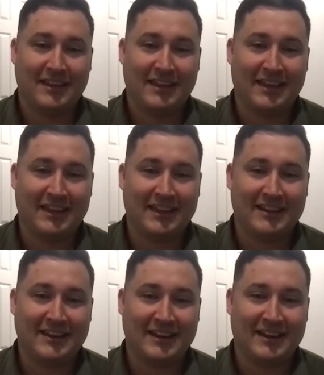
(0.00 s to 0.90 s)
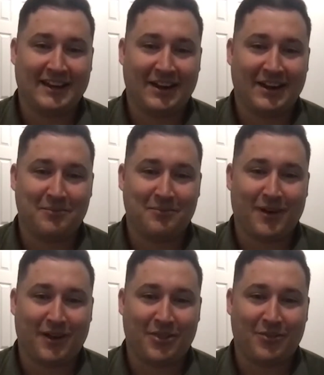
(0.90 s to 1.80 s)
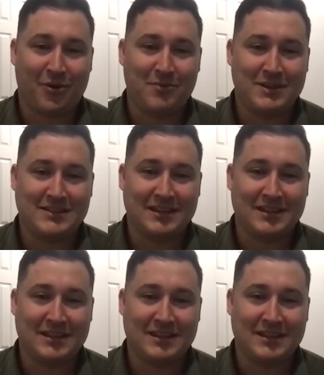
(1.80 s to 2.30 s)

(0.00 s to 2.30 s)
And I'd thrown him into